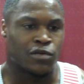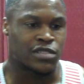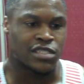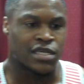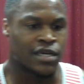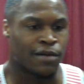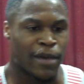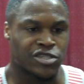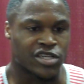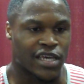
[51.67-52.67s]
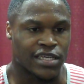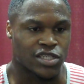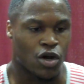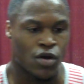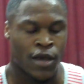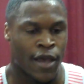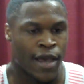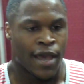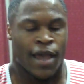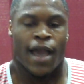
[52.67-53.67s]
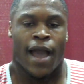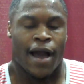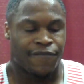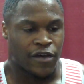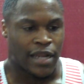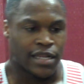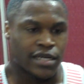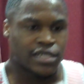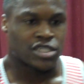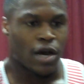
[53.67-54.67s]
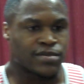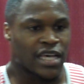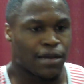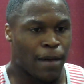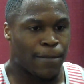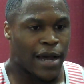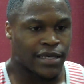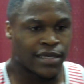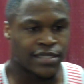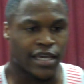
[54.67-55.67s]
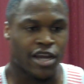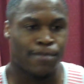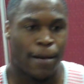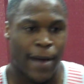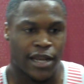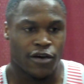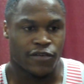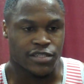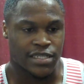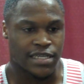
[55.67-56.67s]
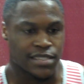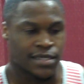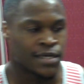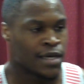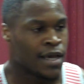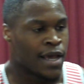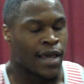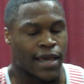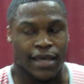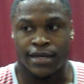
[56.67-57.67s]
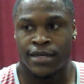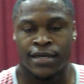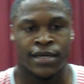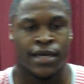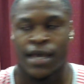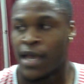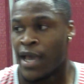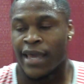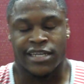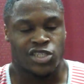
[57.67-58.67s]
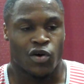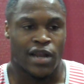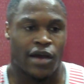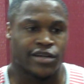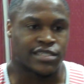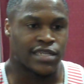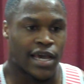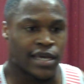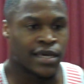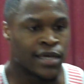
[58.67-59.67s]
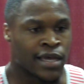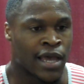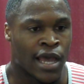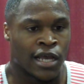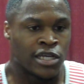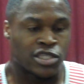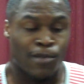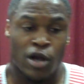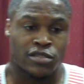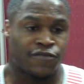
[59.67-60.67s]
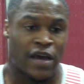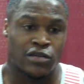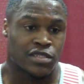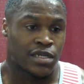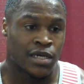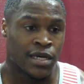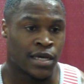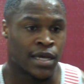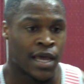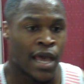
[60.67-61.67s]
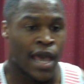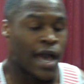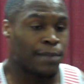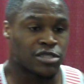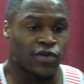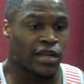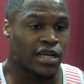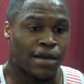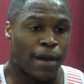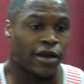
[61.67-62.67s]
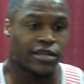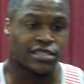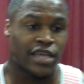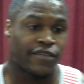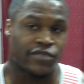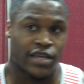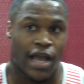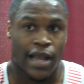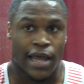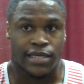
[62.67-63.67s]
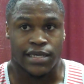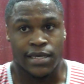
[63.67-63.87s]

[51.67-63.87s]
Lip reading: was just a major key, so I feel I did a good job of taking care of my body over the season, and it's showing out here today. Tomorrow's the finals, and I'm just ready to come out here and just give everything I got again.